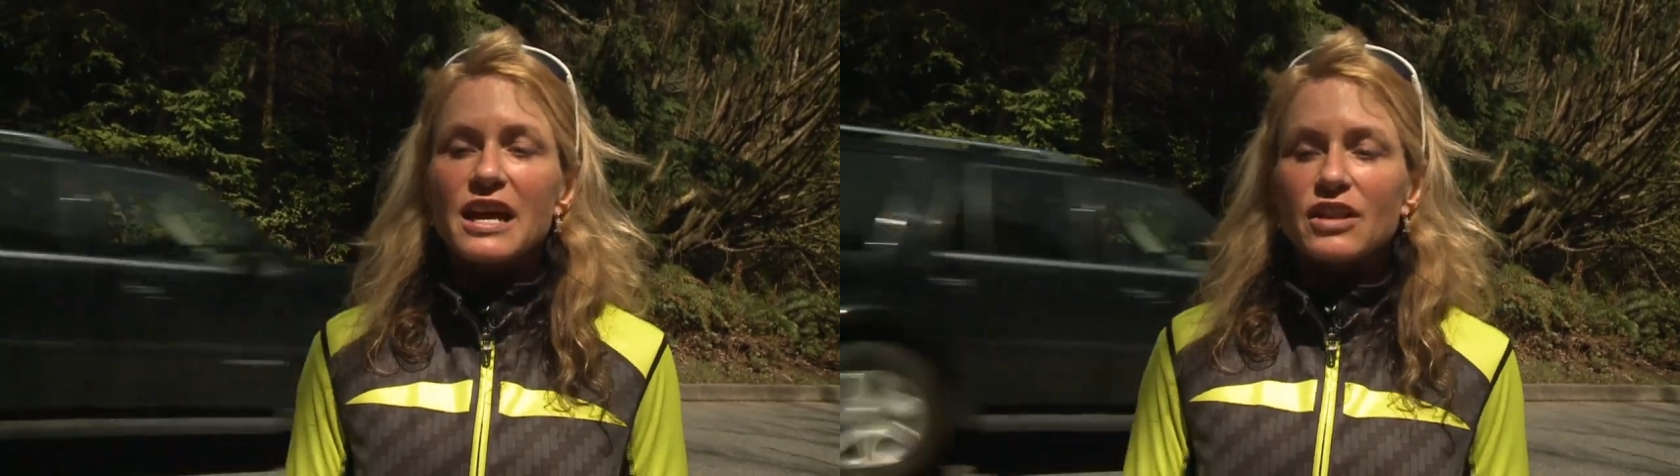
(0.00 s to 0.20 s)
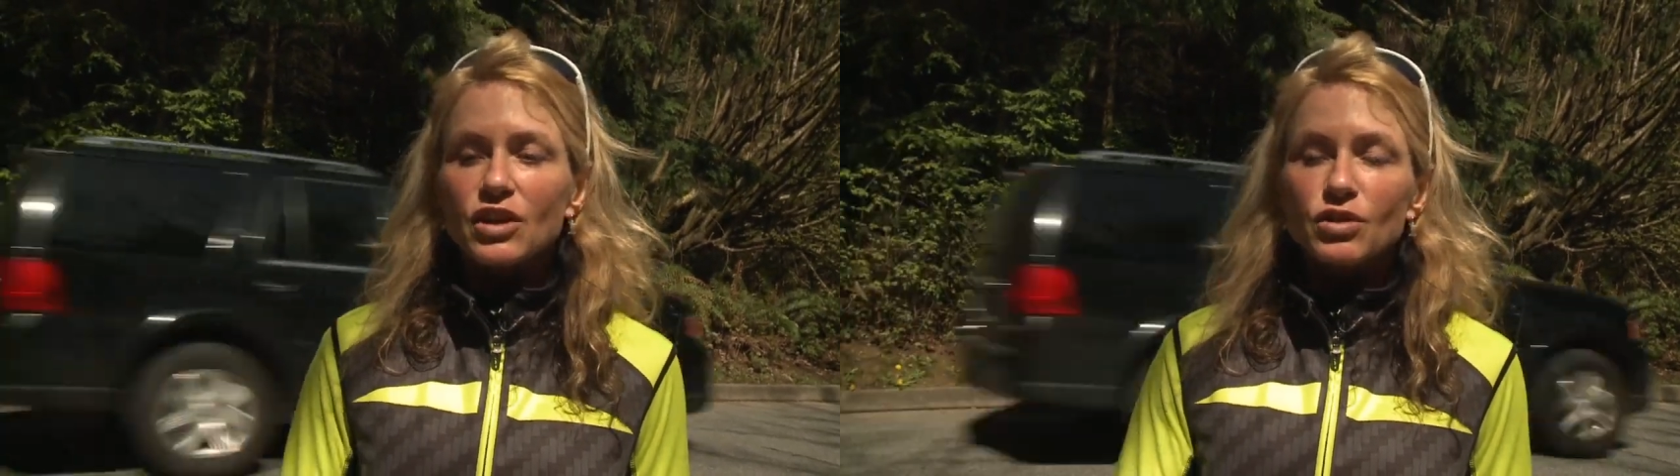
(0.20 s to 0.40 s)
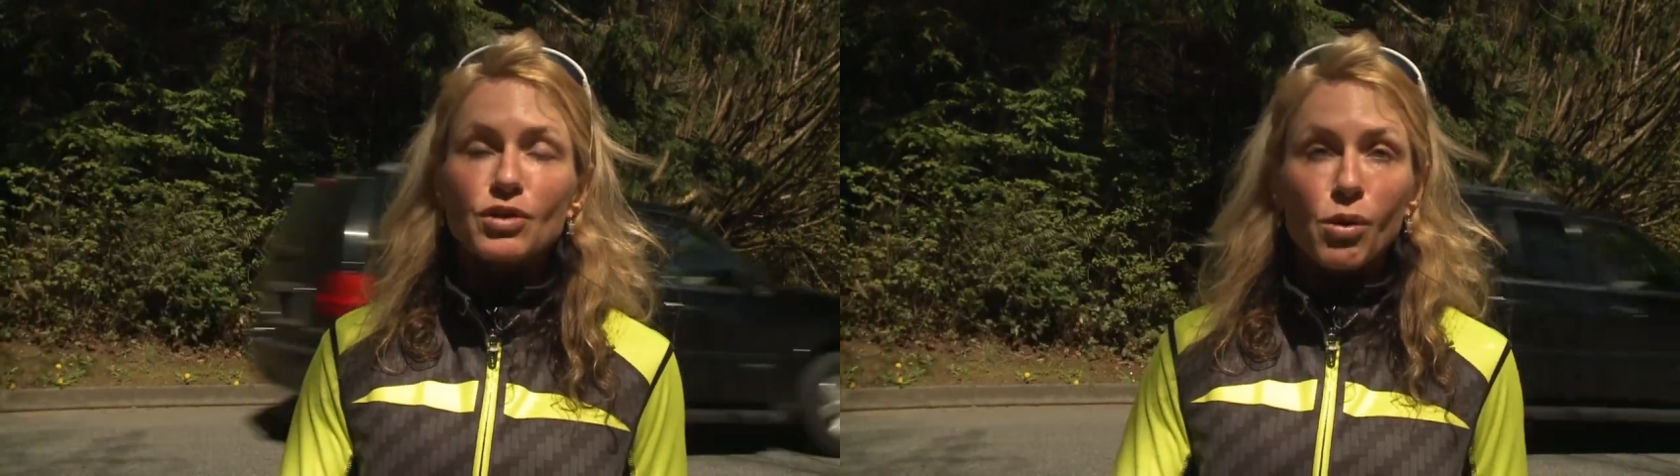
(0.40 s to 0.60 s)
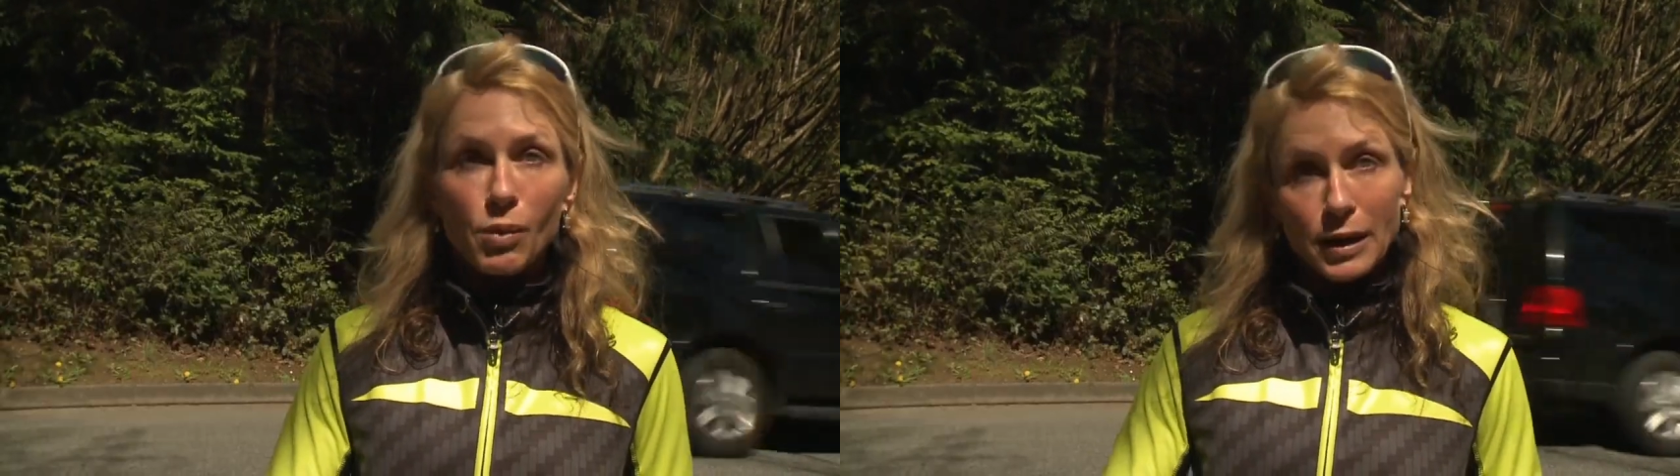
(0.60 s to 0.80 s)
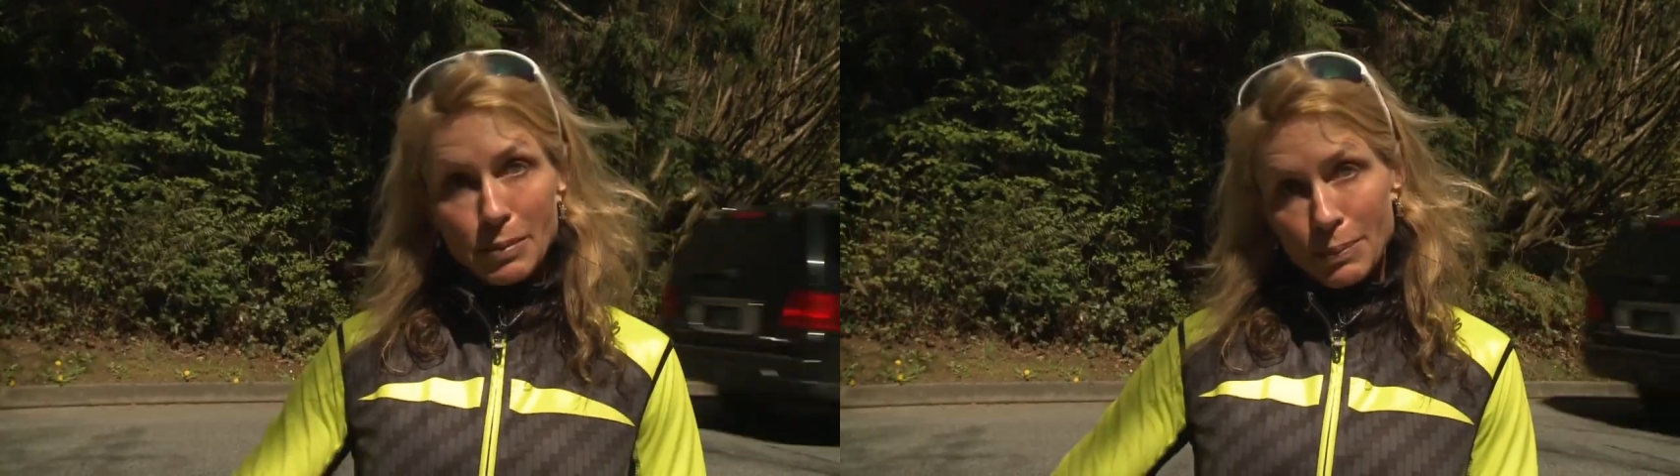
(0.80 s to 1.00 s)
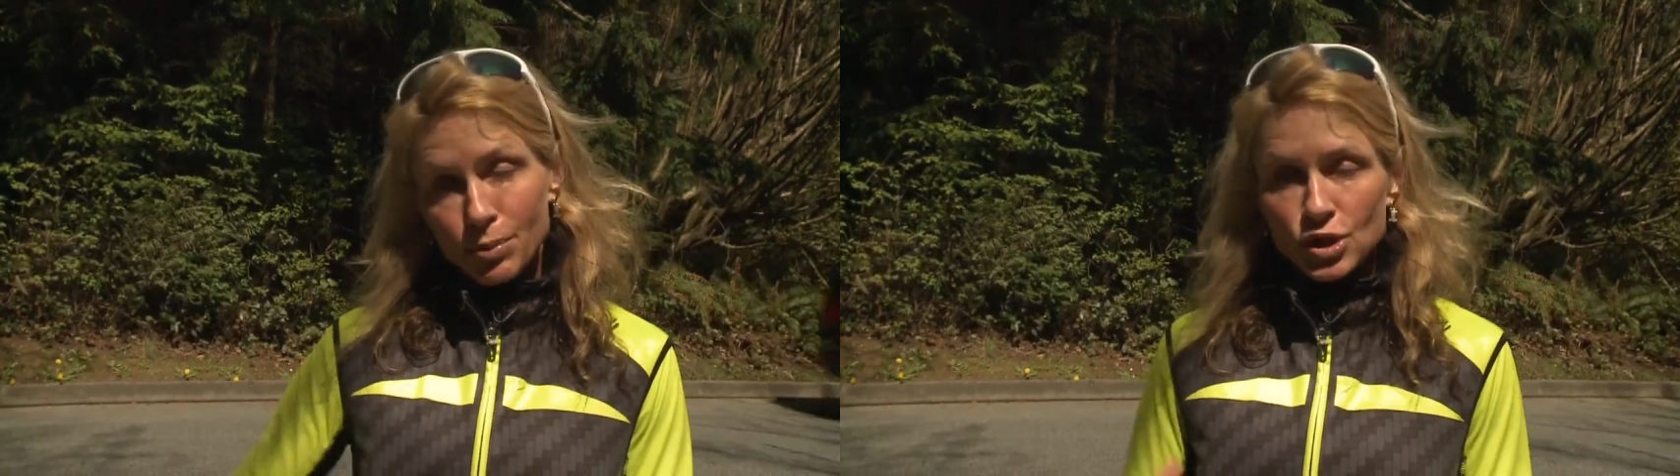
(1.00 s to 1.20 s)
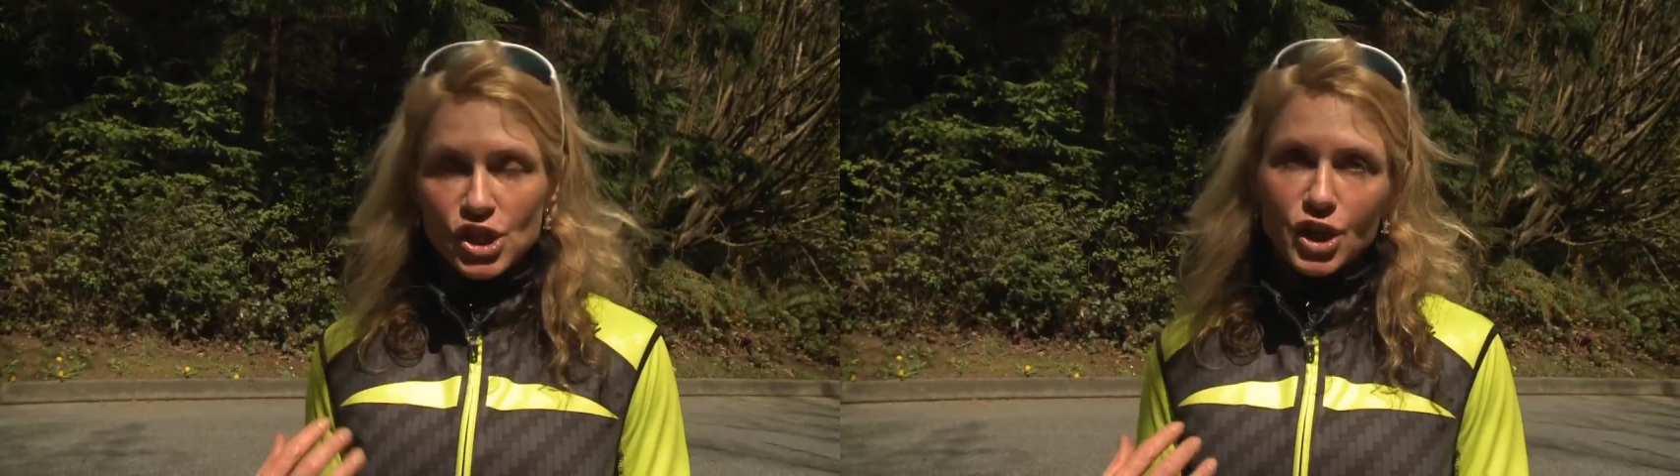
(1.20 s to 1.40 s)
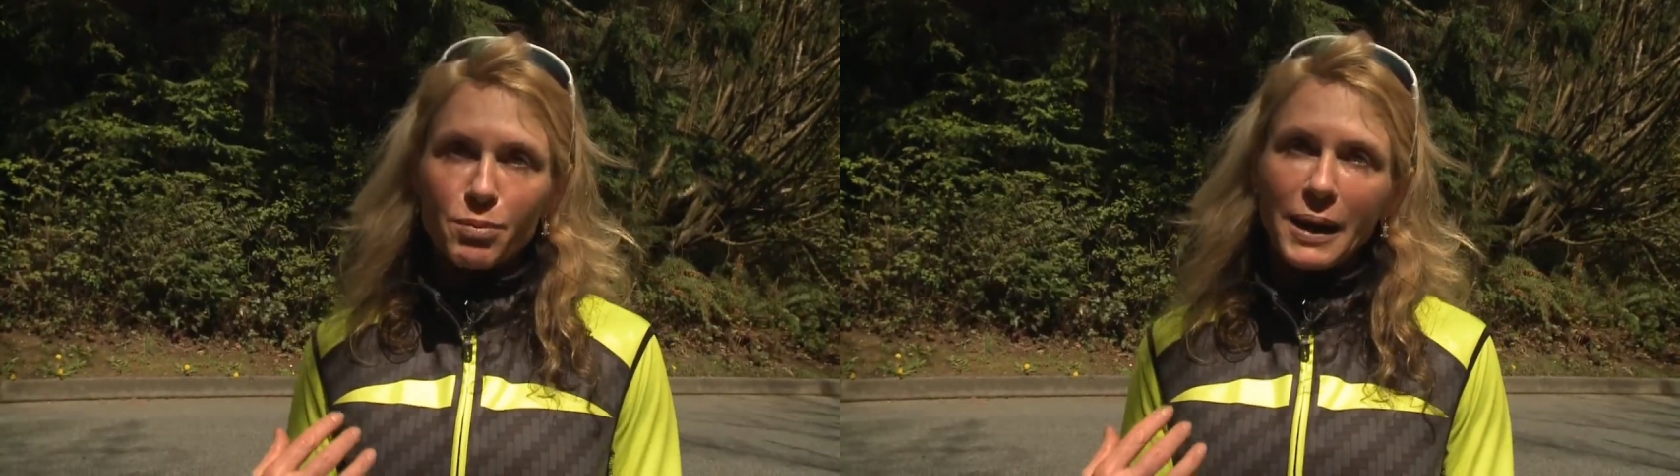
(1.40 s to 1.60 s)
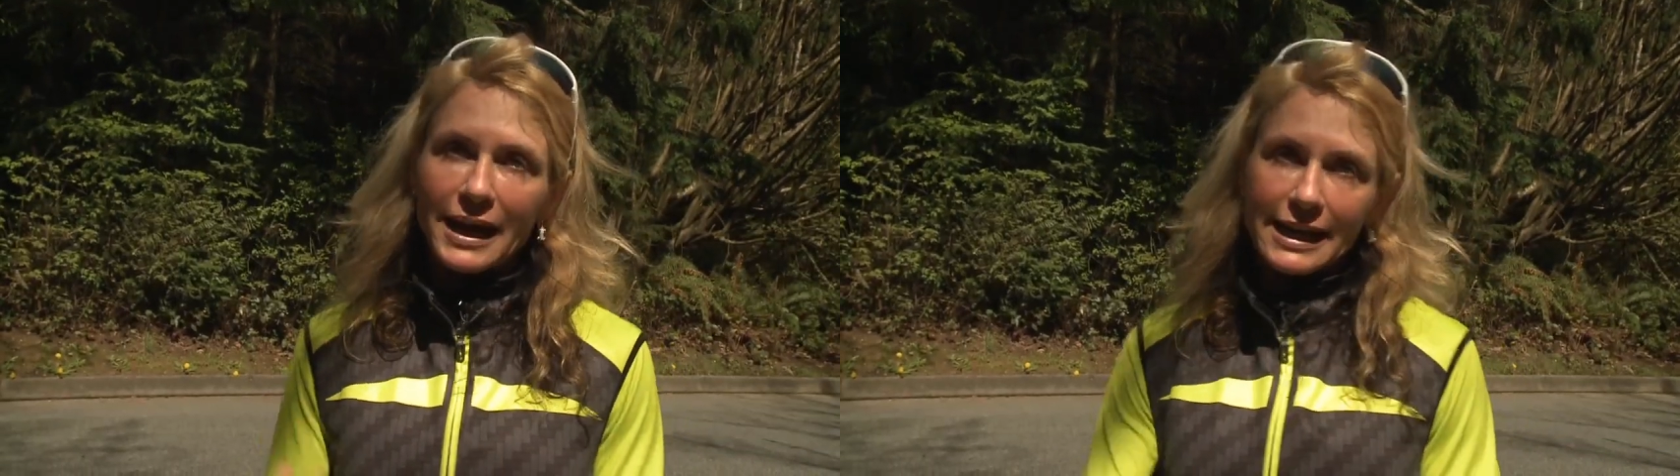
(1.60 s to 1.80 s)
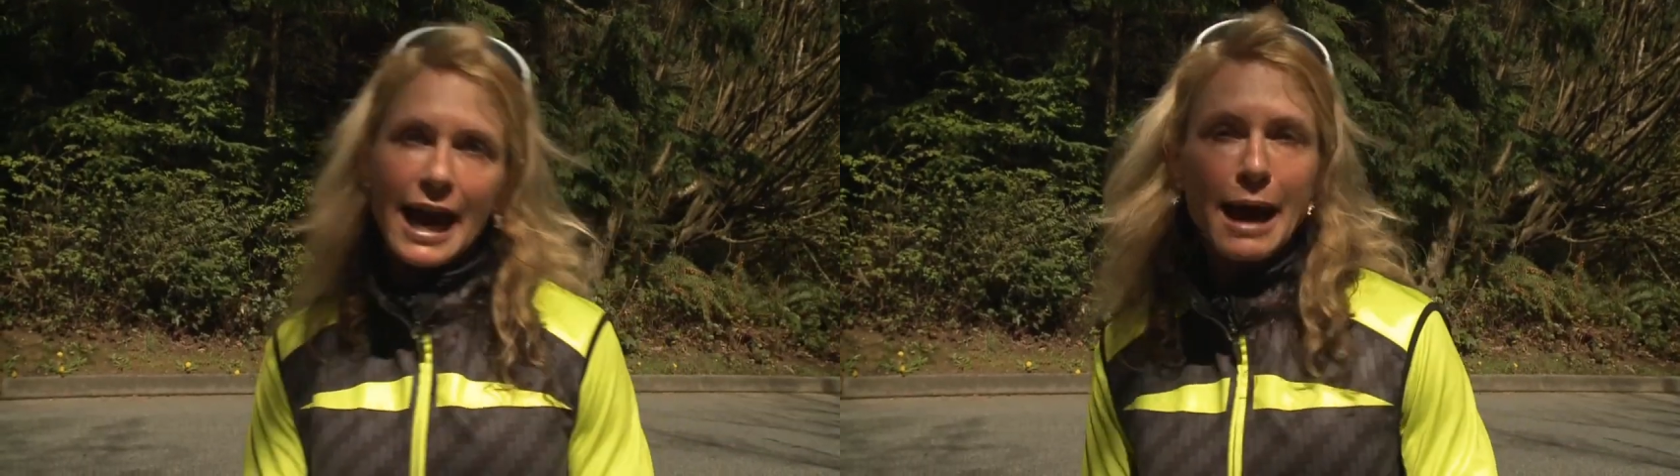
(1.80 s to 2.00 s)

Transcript: that you don't want to be pushing your bike